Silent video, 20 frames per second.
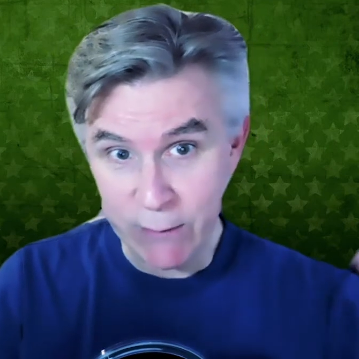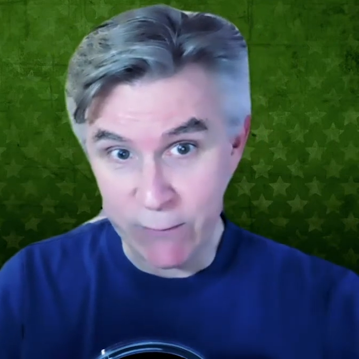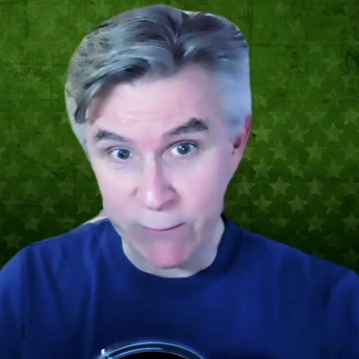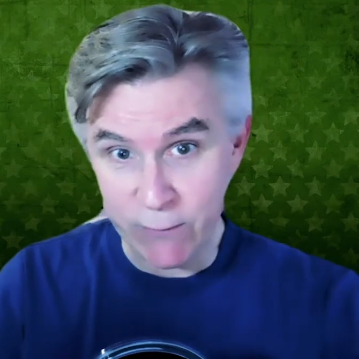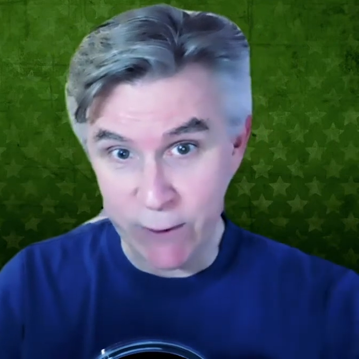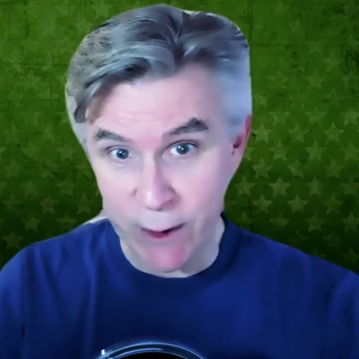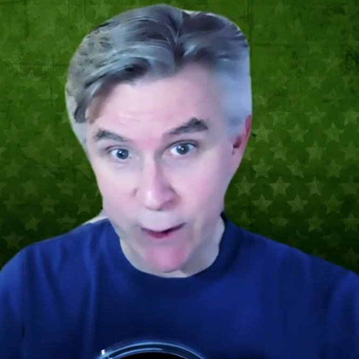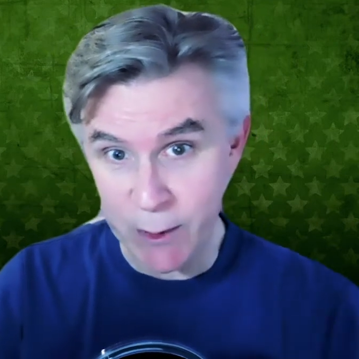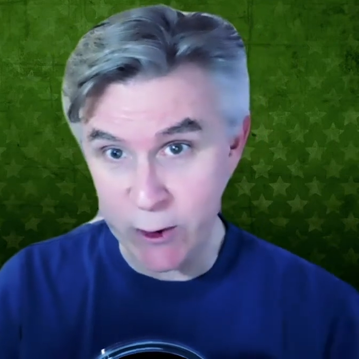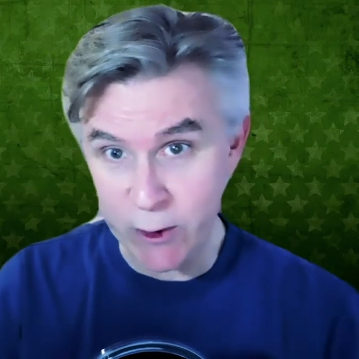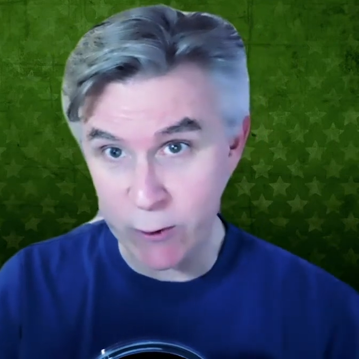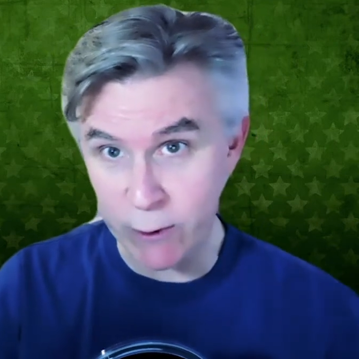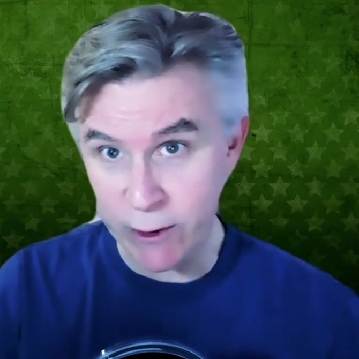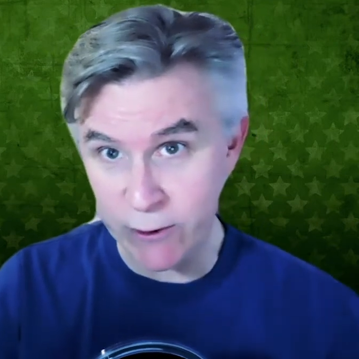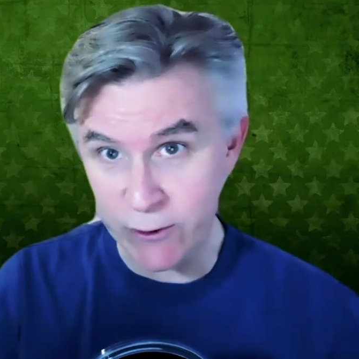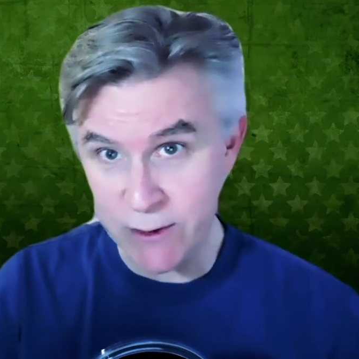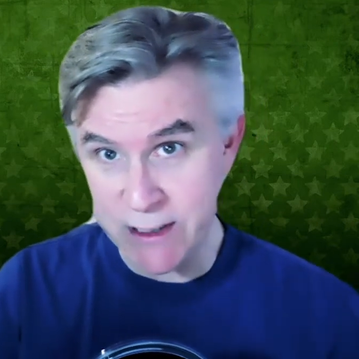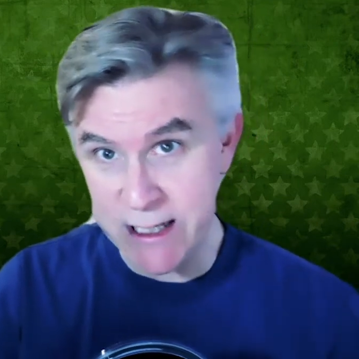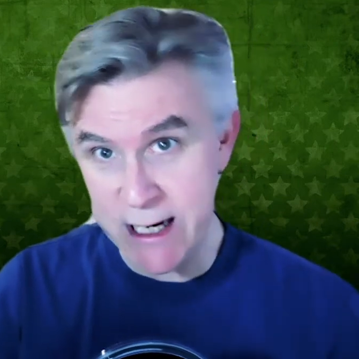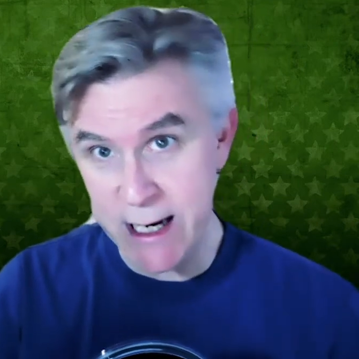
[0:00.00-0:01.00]
from a
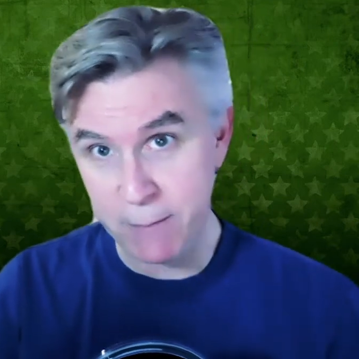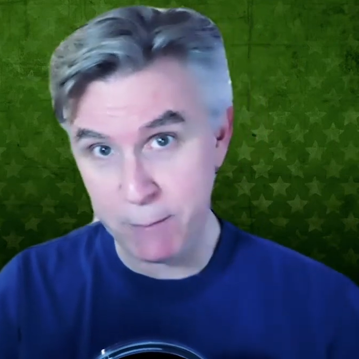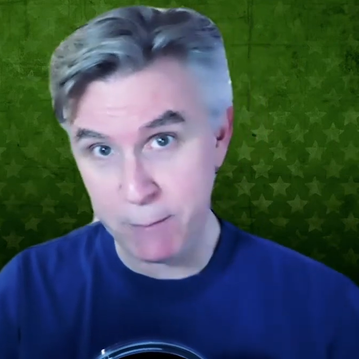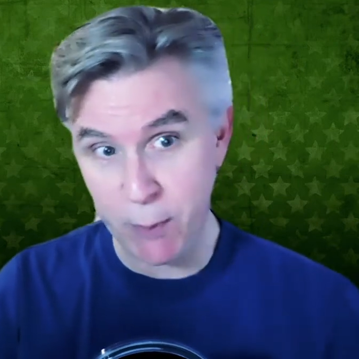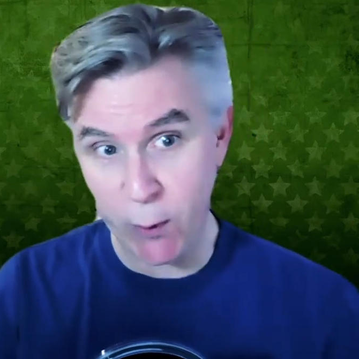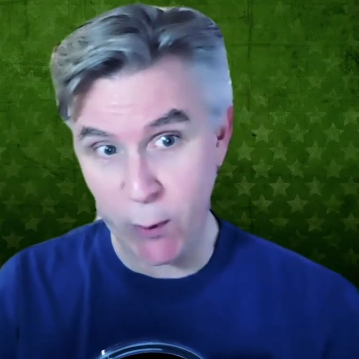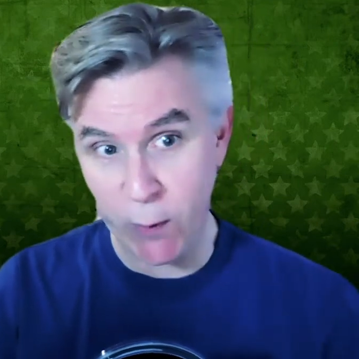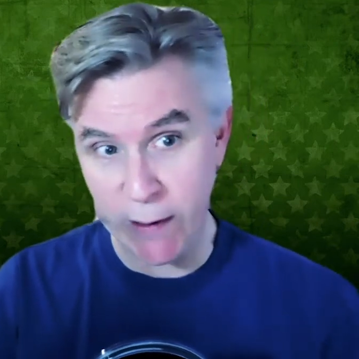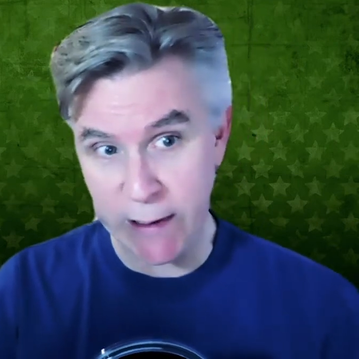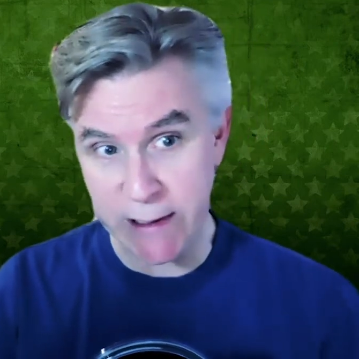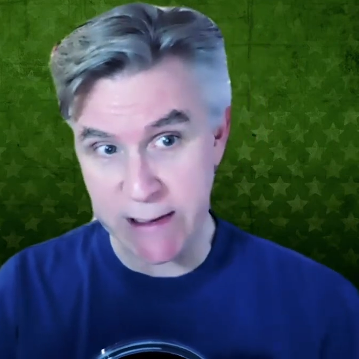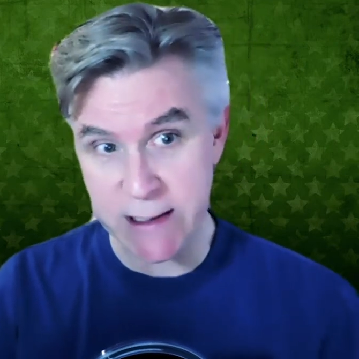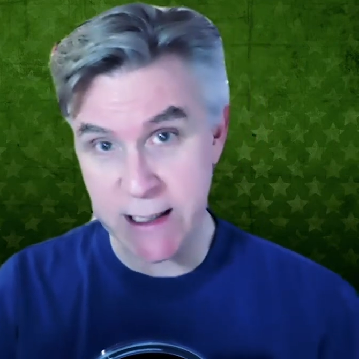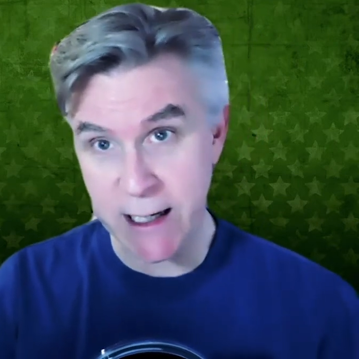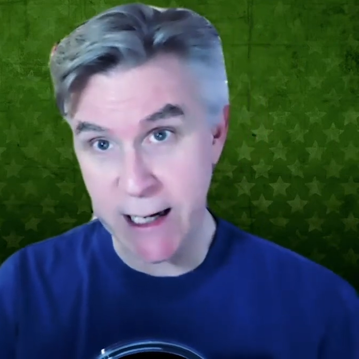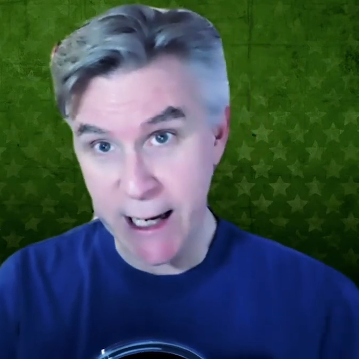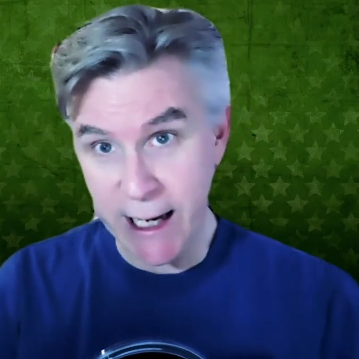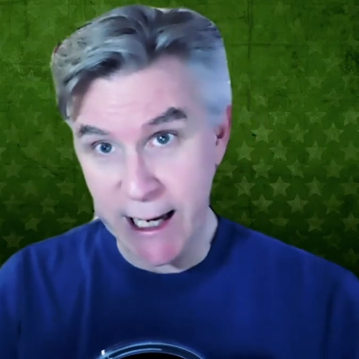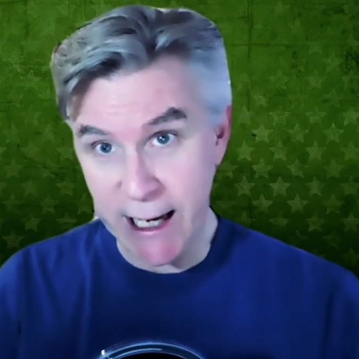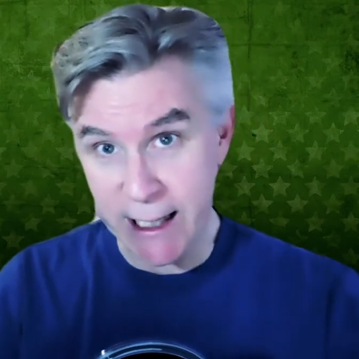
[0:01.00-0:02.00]
creature's hit points.
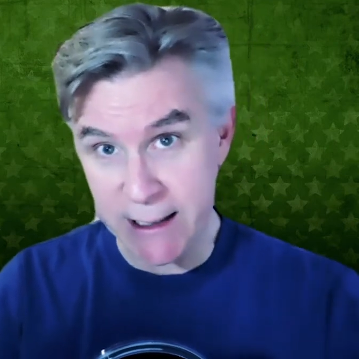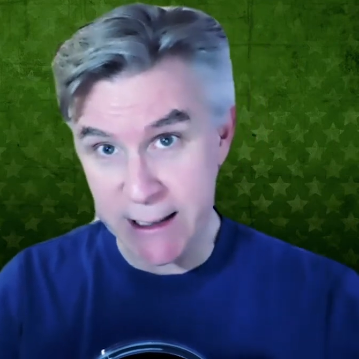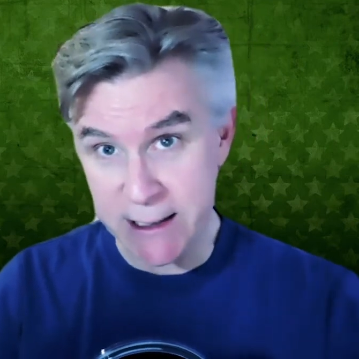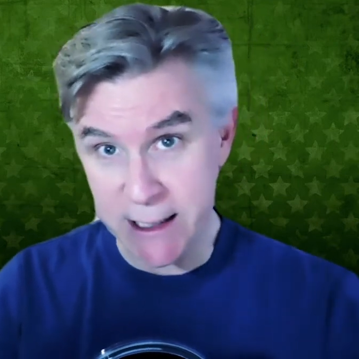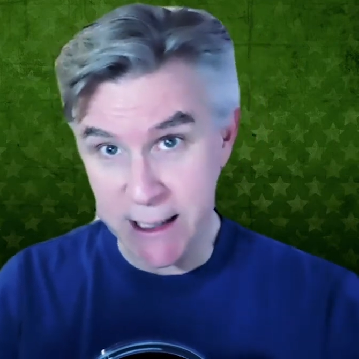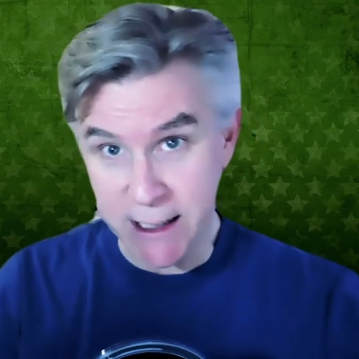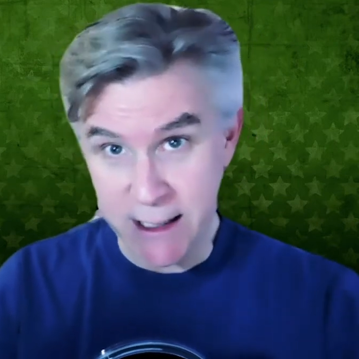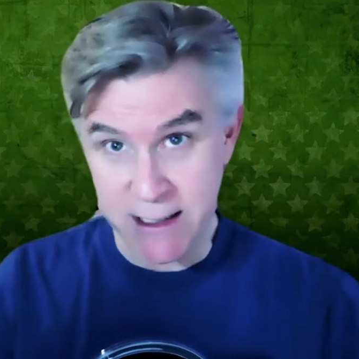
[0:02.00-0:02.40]
Hit